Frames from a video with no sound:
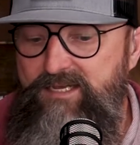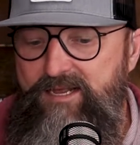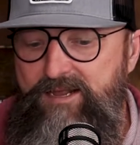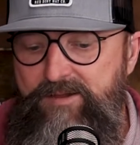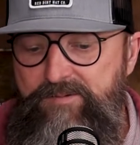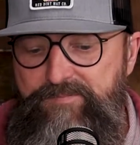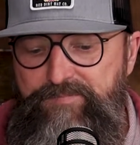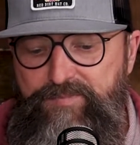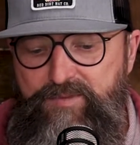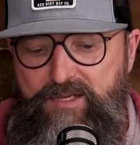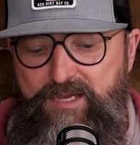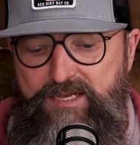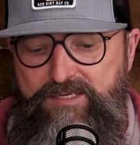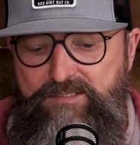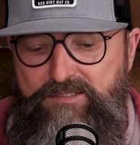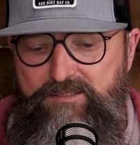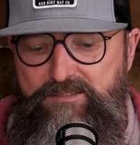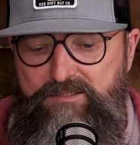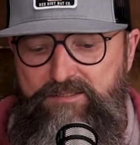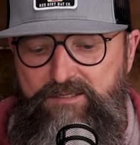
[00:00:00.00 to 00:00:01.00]
a
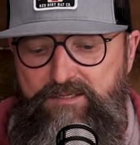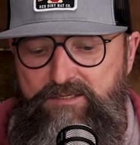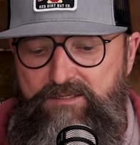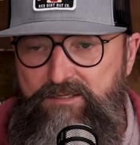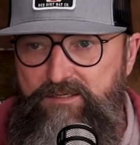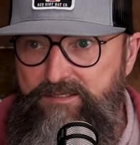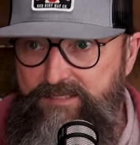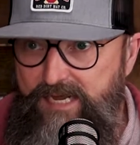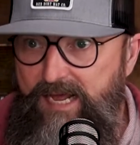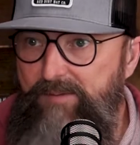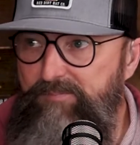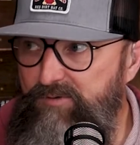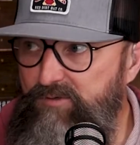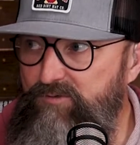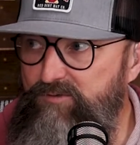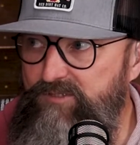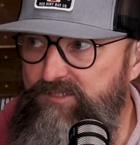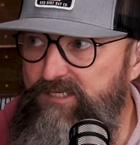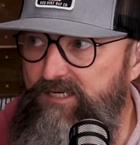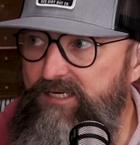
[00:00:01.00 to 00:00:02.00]

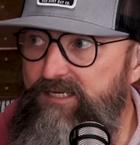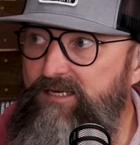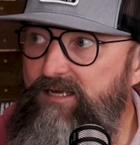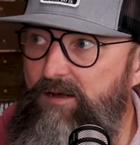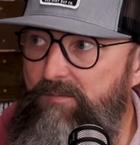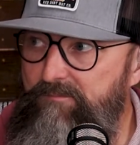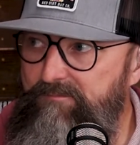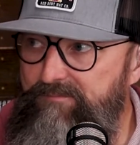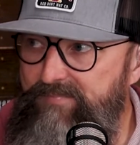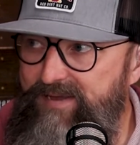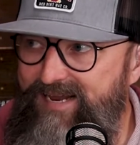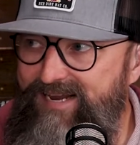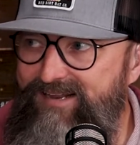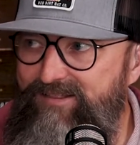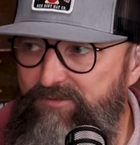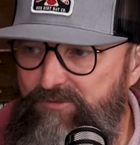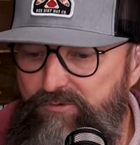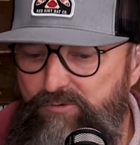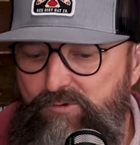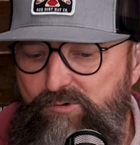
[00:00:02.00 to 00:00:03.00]
capital city, a
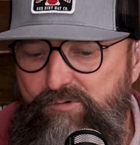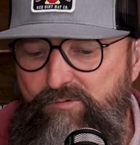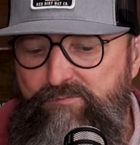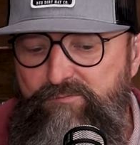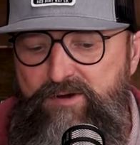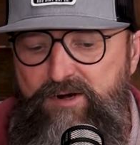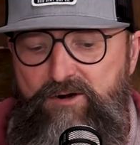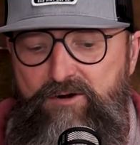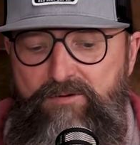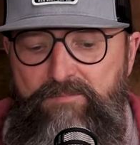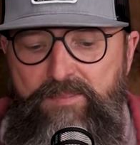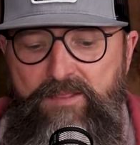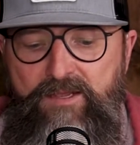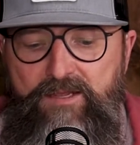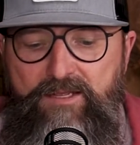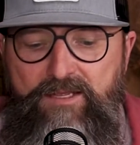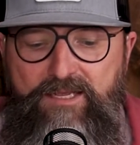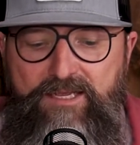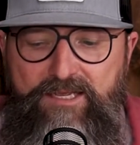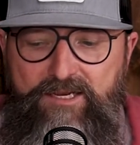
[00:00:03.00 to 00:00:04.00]
main thoroughfare.
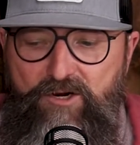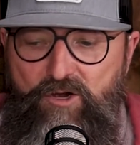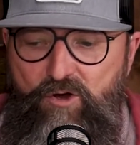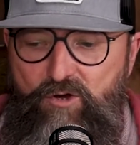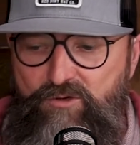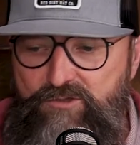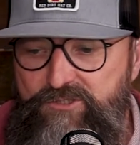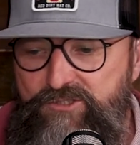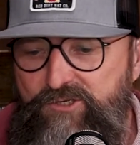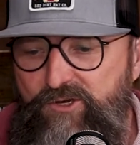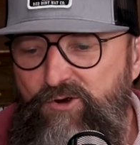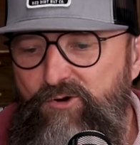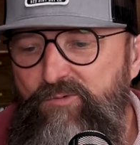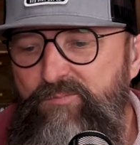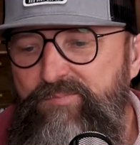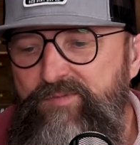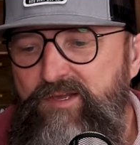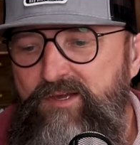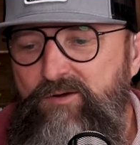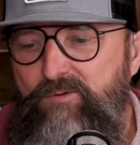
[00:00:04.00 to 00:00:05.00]
It
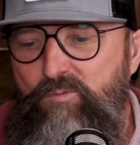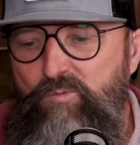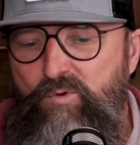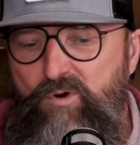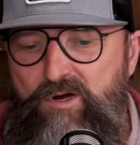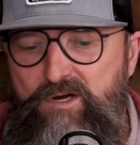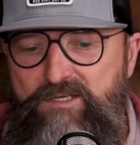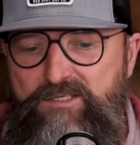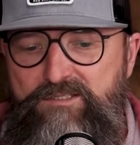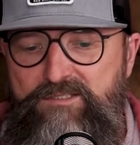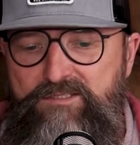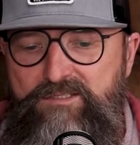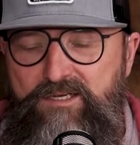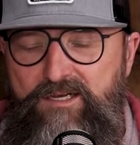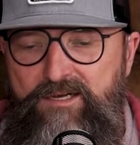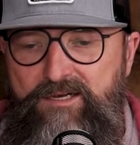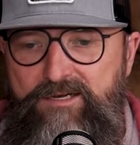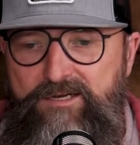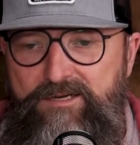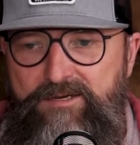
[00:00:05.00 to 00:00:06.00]
also was
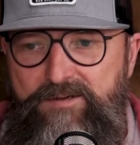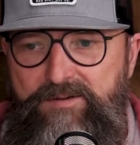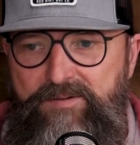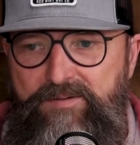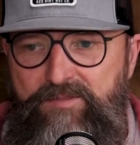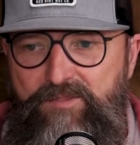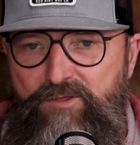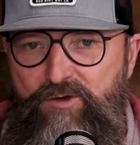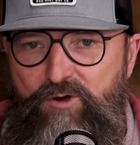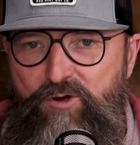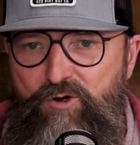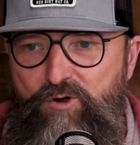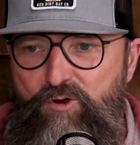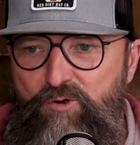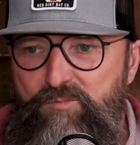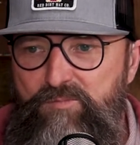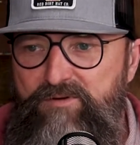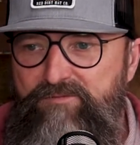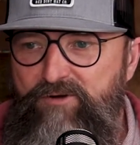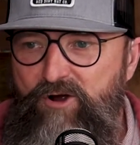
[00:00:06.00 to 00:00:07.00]
the
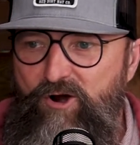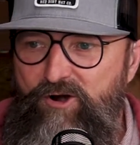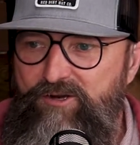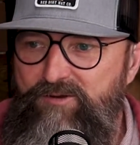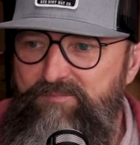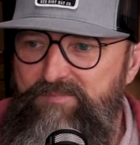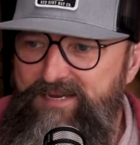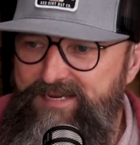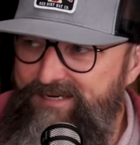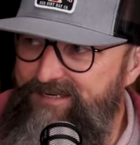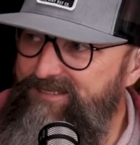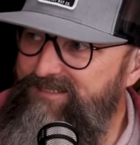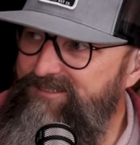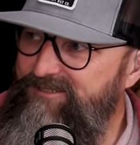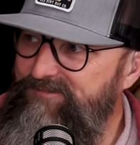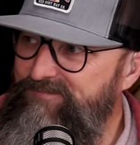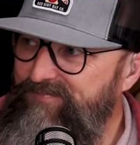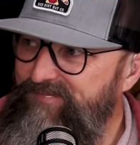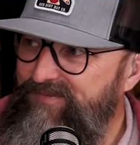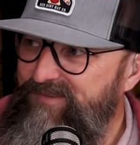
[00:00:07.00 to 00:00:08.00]
home of
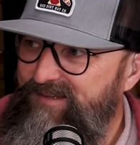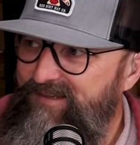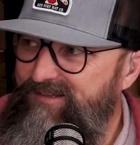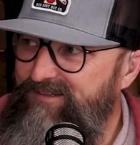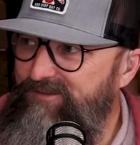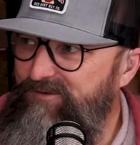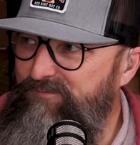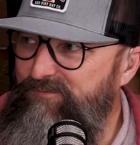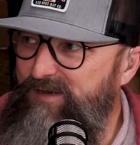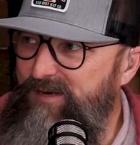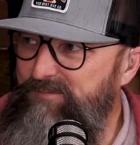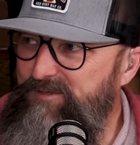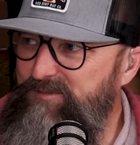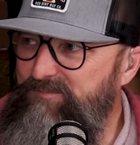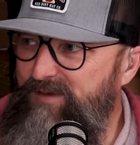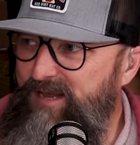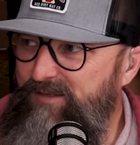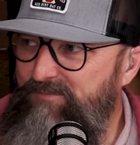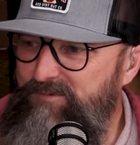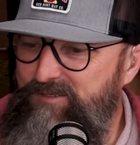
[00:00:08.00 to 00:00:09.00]
Archimedes, the
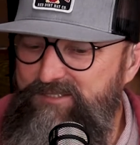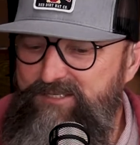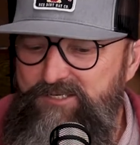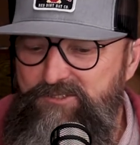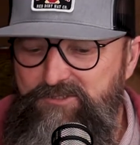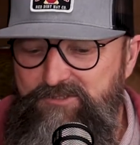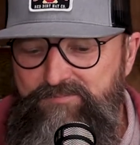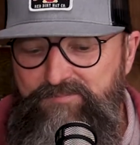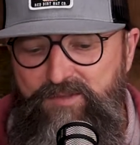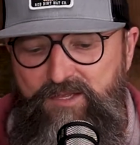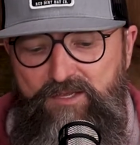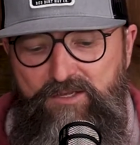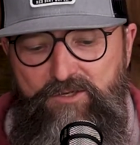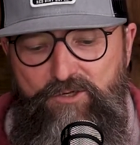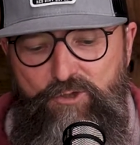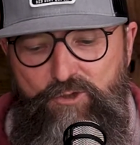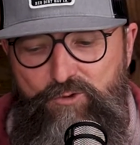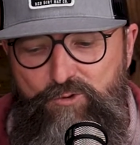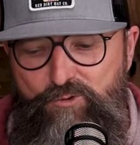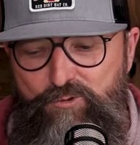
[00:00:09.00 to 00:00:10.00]
famous mathematician,
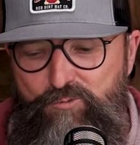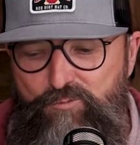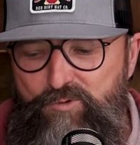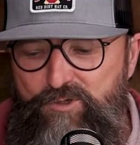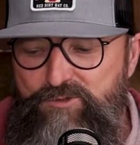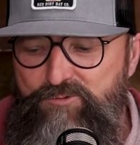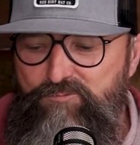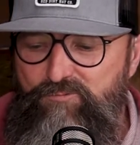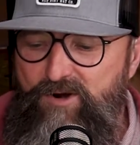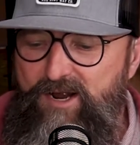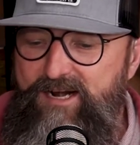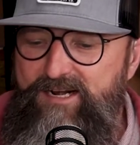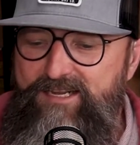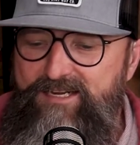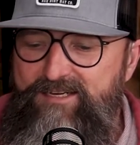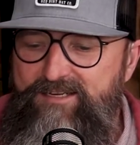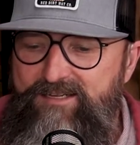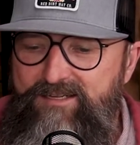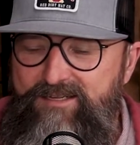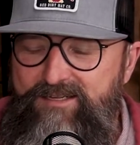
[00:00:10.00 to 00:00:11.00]
who was
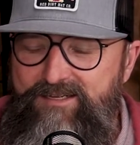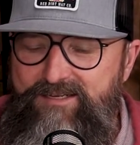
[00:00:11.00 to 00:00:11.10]
writing